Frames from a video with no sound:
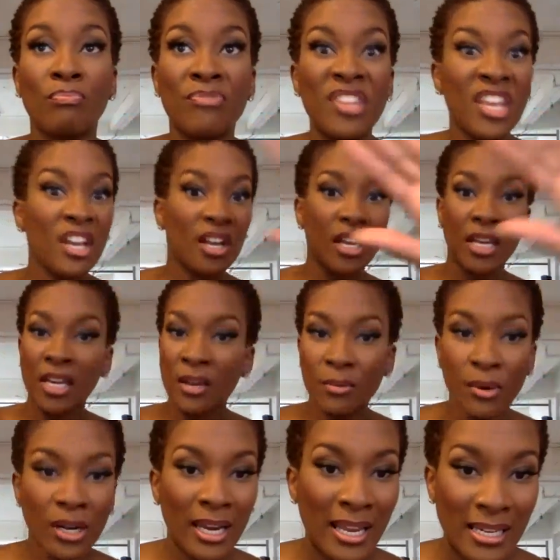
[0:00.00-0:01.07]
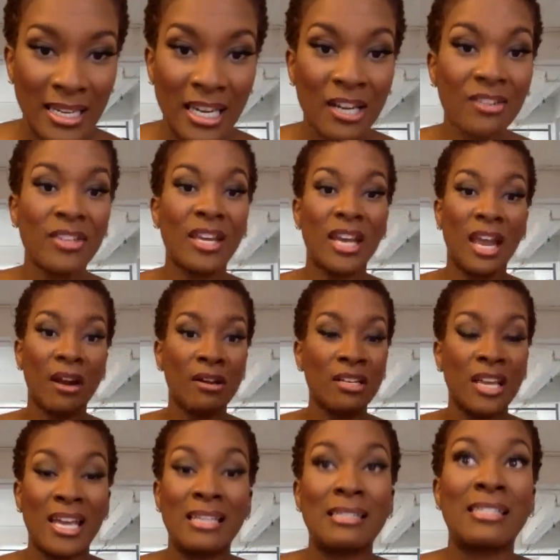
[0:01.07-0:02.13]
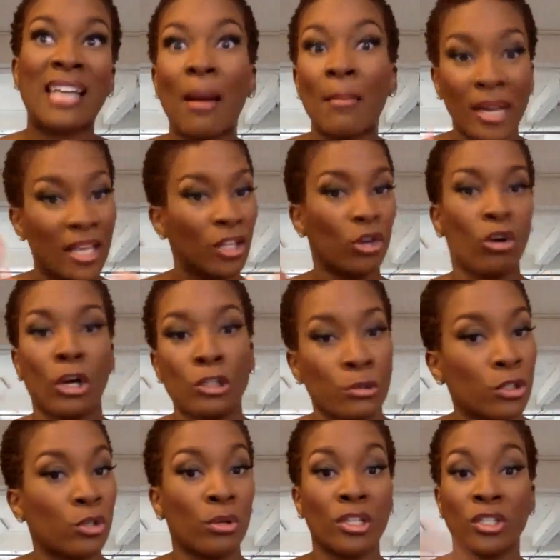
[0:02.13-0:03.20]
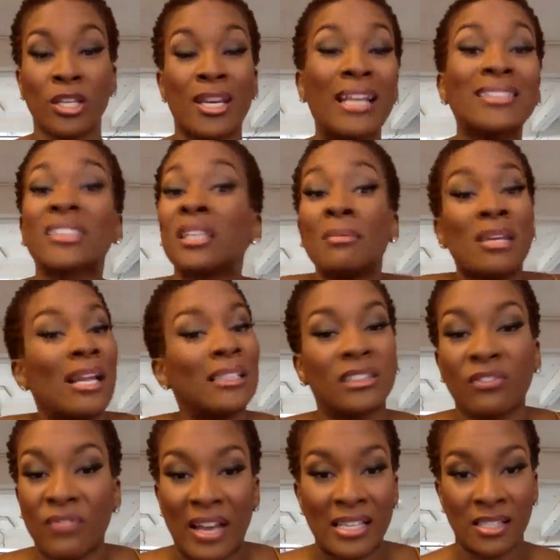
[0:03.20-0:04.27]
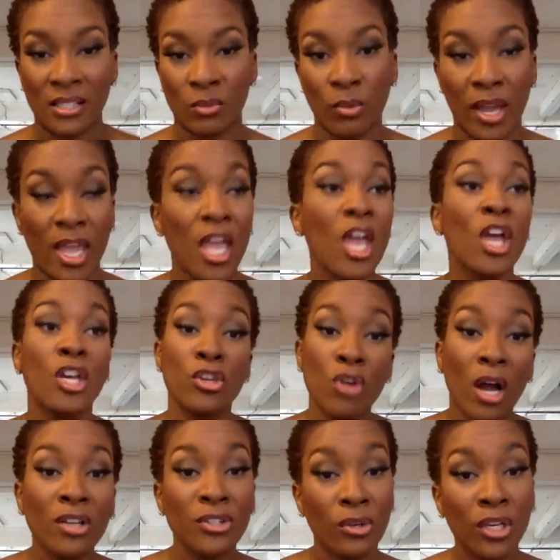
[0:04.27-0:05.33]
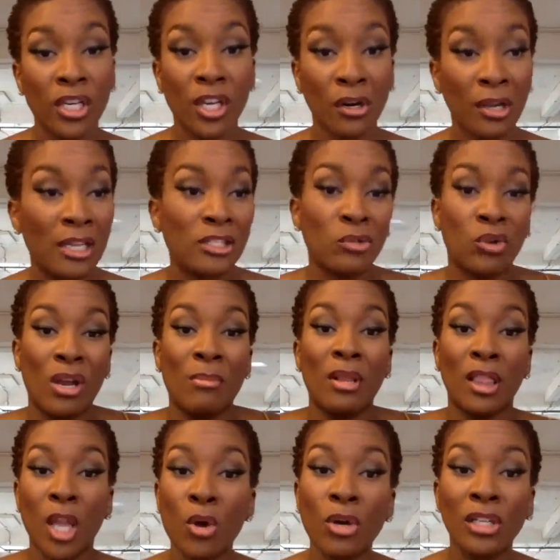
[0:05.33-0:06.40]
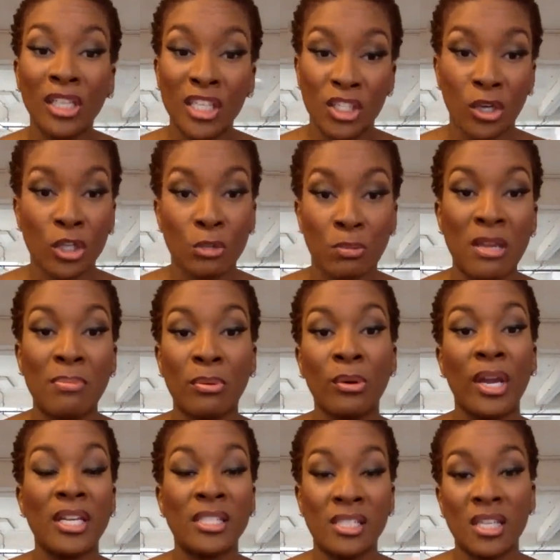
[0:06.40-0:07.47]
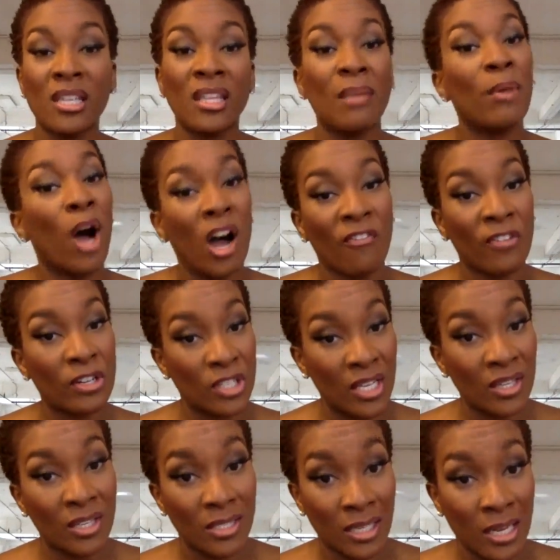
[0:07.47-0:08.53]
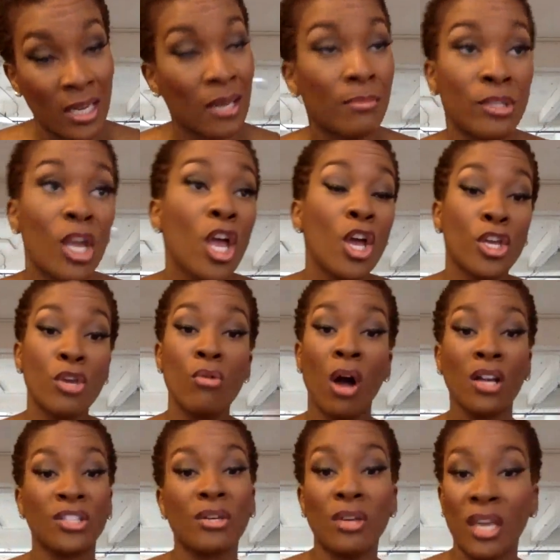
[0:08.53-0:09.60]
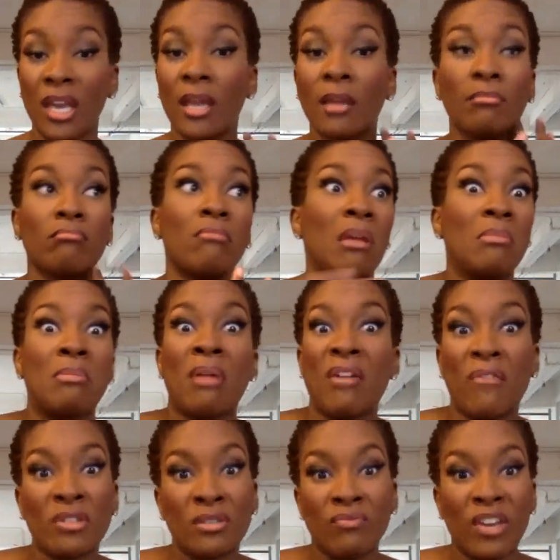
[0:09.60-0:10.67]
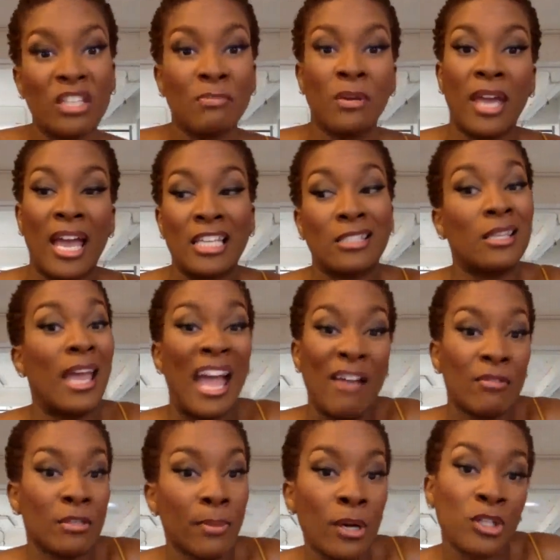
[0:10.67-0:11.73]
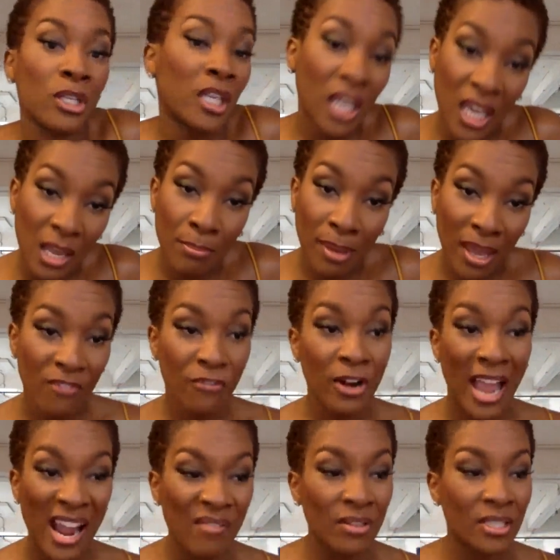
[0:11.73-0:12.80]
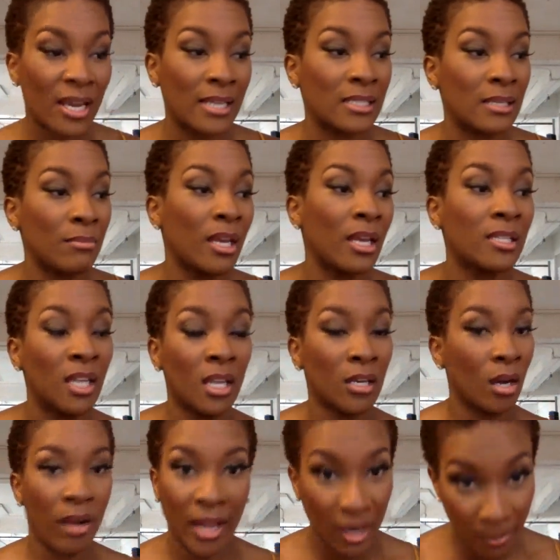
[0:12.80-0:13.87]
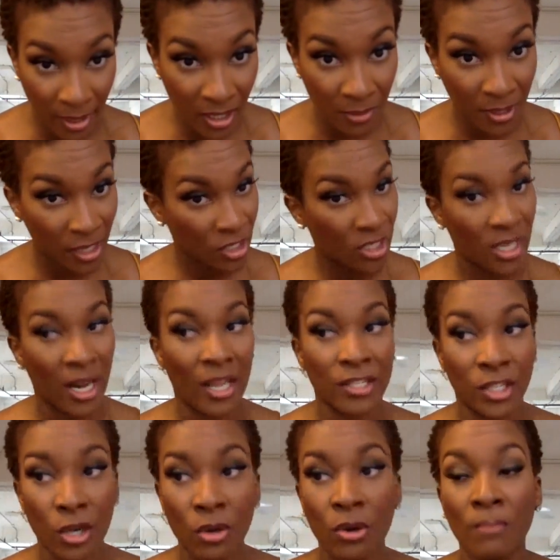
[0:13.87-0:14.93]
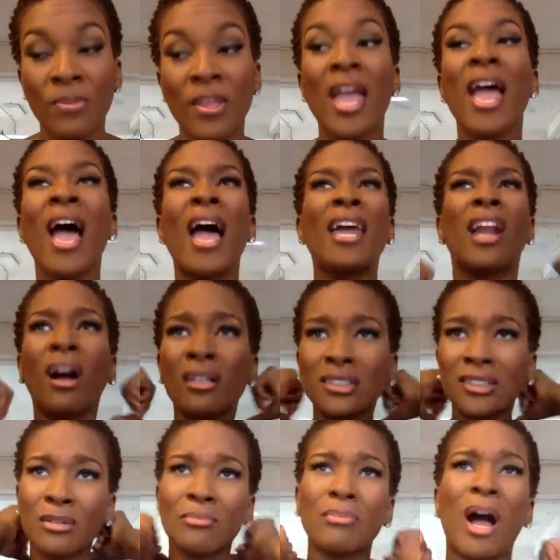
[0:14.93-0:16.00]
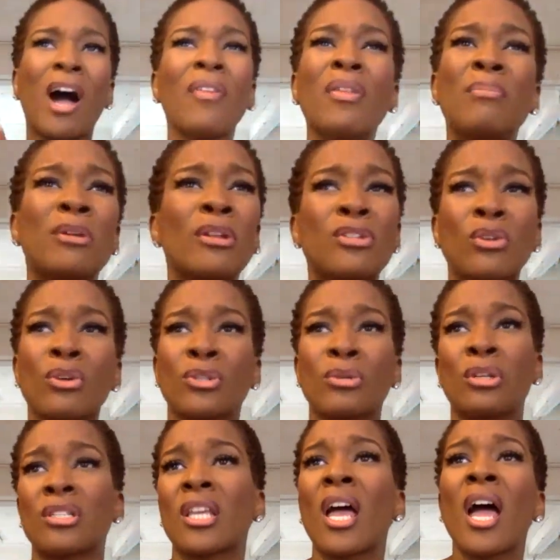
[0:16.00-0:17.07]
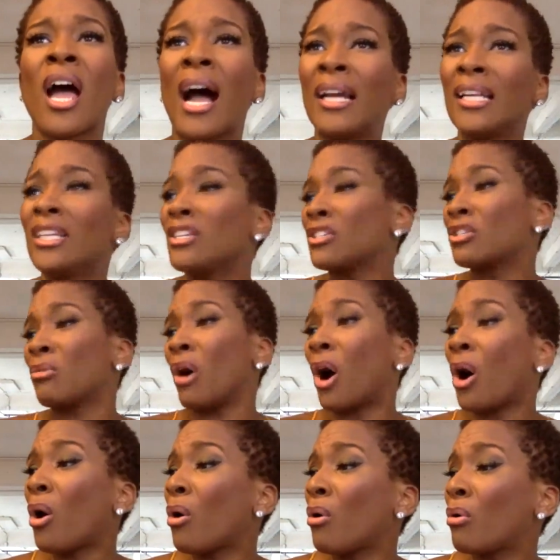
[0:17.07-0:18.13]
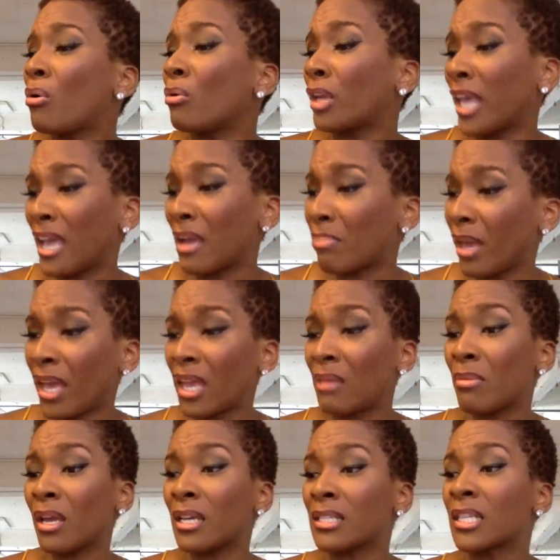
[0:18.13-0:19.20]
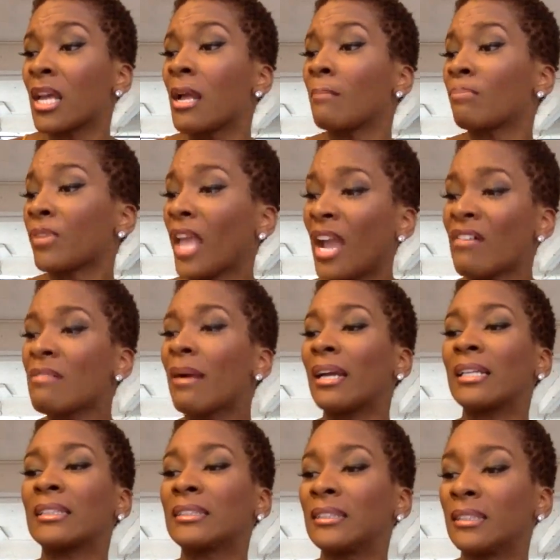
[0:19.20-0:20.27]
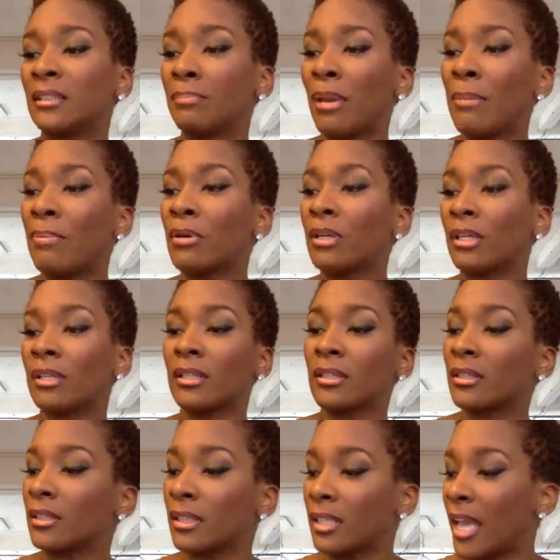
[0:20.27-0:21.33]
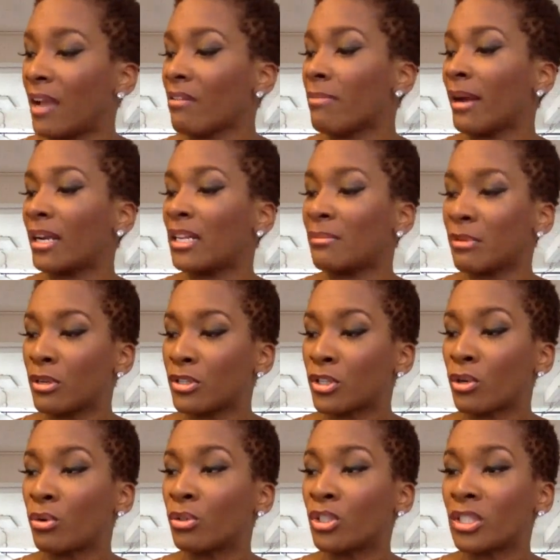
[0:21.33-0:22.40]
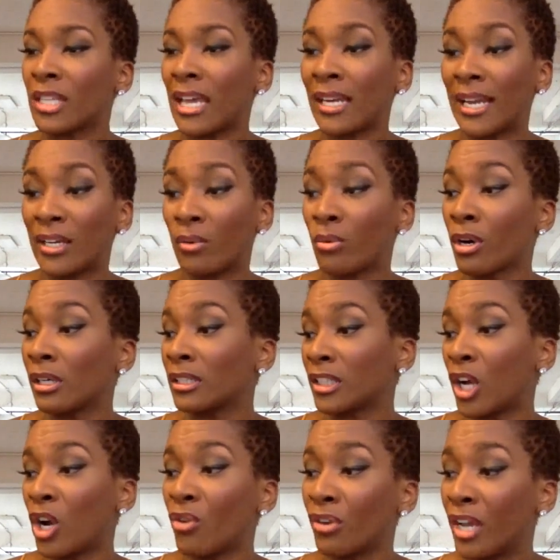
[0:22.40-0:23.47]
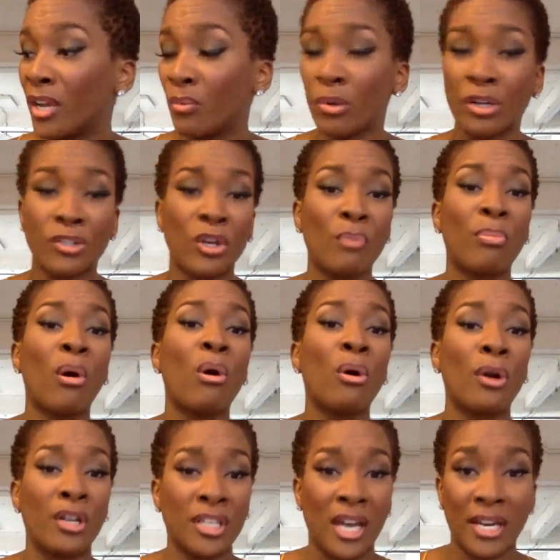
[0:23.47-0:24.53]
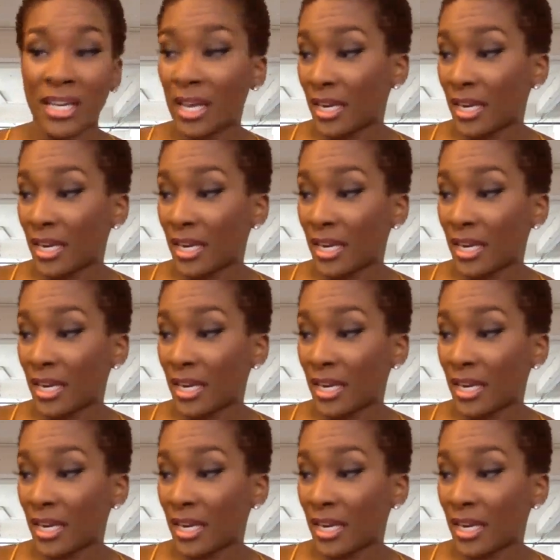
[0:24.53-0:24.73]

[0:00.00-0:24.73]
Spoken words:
anywhere near that area and dominate the grocery store and stuff. That's the fastest way. You also can get on Instagram and locally search people and send them offers in the DMs. You also can maybe pay for some Facebook ads. The average person can't pay for advertising because they don't have the money when they just get out of school. And also all the beauty school students, I need to just do a whole campaign because everybody in beauty school just act like the world is over and we're so poor and yada,